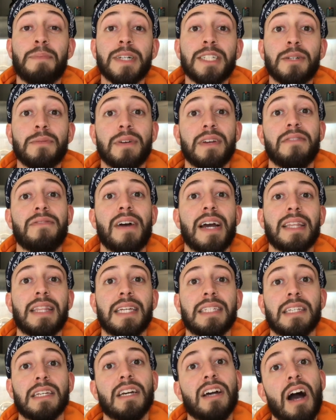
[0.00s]
especially when you
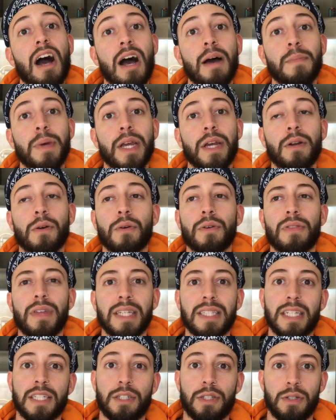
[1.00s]
find things in common or
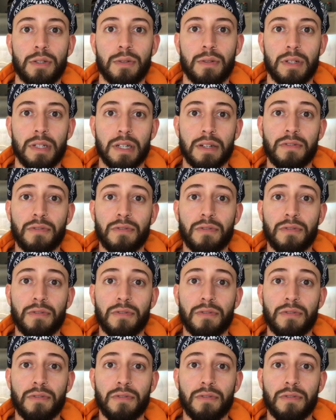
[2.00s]
things that you